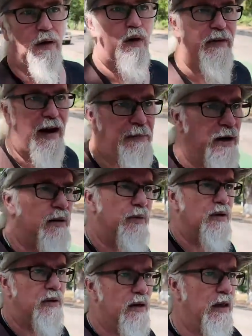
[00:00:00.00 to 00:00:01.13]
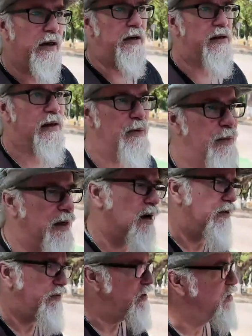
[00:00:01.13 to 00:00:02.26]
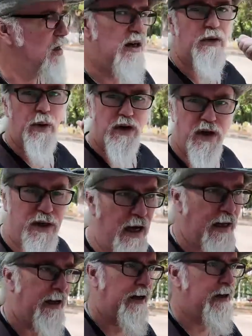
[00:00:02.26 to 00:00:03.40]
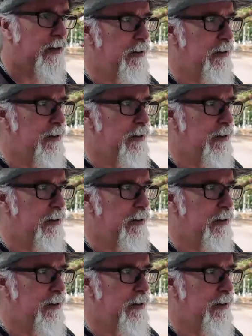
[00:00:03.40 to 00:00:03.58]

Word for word: or evaporated milk in some of my coffees, especially in Thailand.